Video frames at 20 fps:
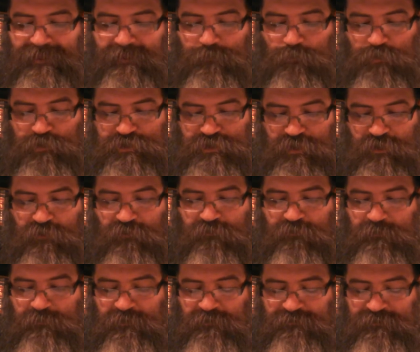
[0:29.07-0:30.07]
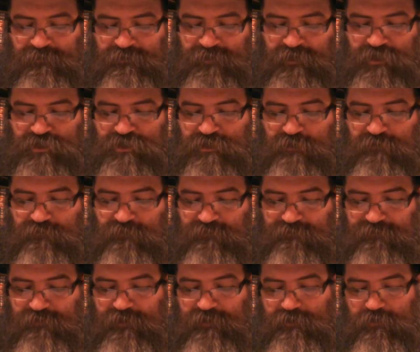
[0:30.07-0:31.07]
which is from the foundation of
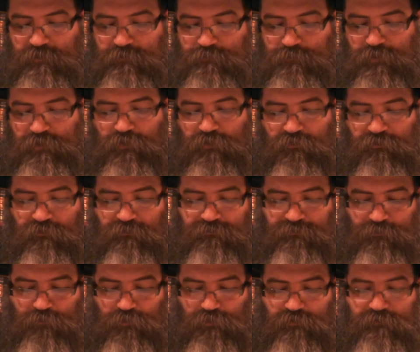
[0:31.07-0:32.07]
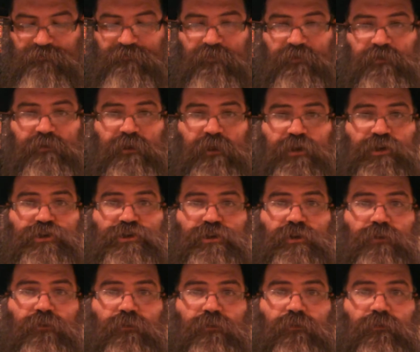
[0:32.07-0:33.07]
the fire, because the four
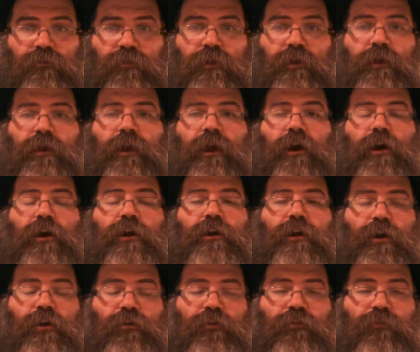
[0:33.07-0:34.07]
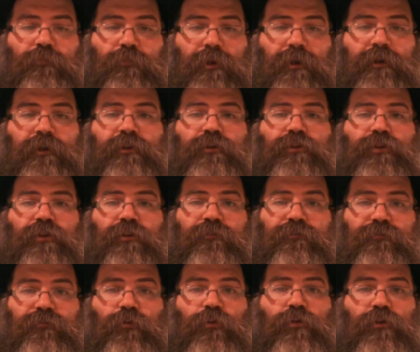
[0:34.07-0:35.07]
foundations are corresponding to the
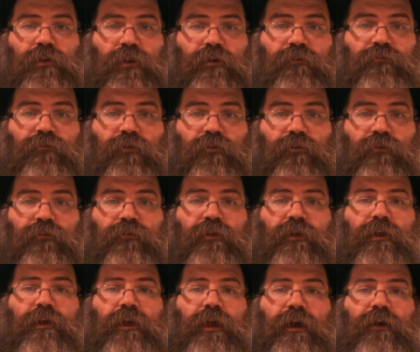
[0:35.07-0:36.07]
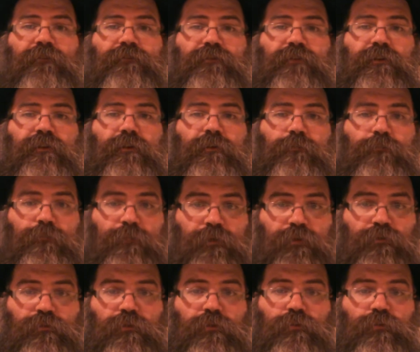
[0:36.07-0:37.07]
four levels of the
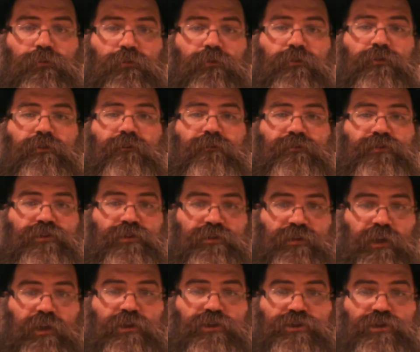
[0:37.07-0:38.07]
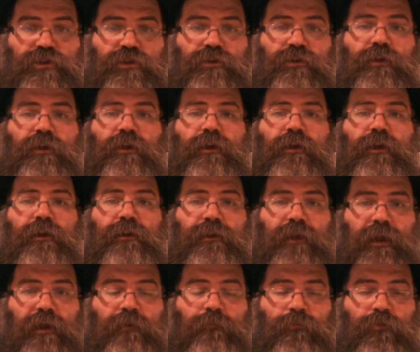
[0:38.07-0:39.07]
mineral world, the vegetation, and
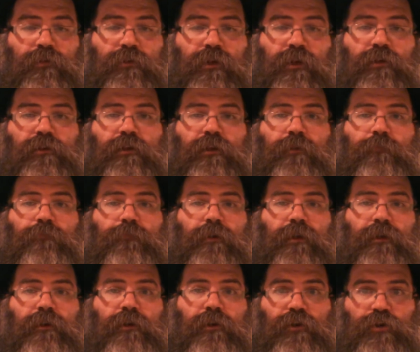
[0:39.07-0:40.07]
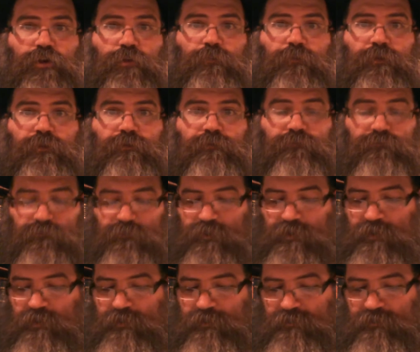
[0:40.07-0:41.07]
the animal kingdom, and the human.
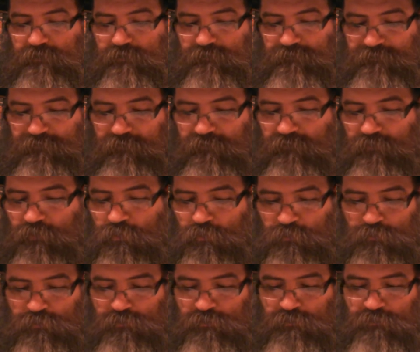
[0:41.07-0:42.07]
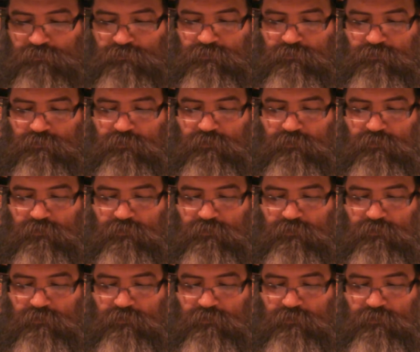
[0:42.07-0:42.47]
The physical world,